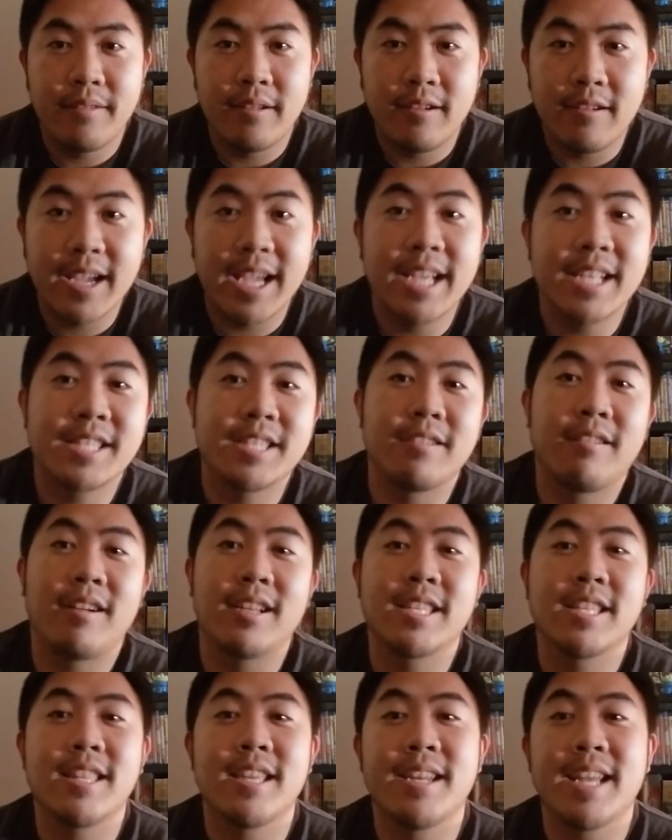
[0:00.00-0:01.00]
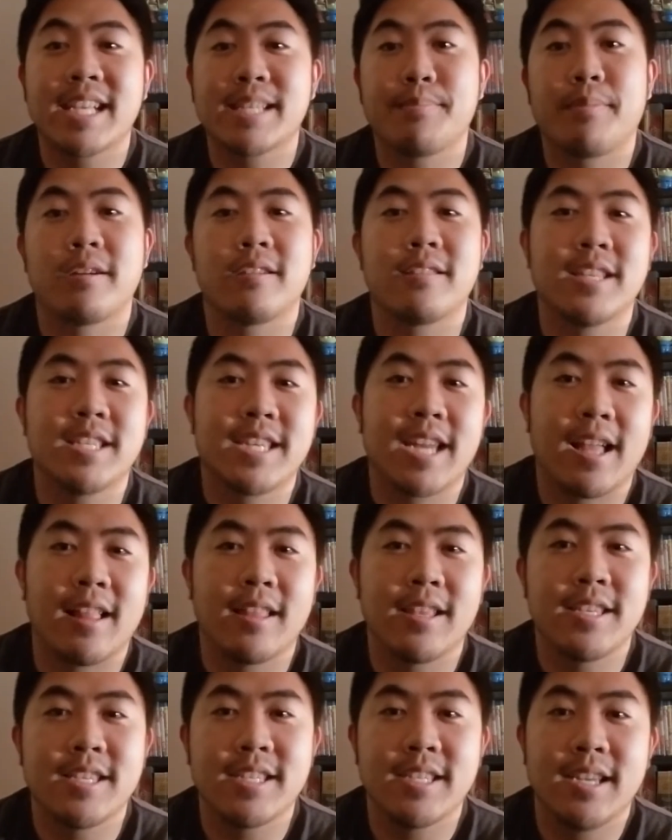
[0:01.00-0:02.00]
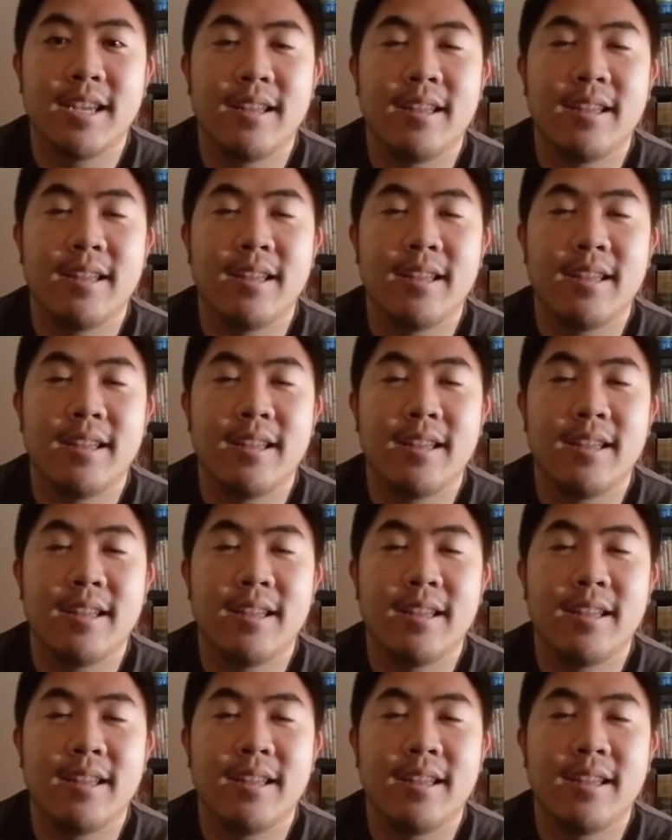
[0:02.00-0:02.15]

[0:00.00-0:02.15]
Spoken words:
Okay, so on to the next part of the challenge.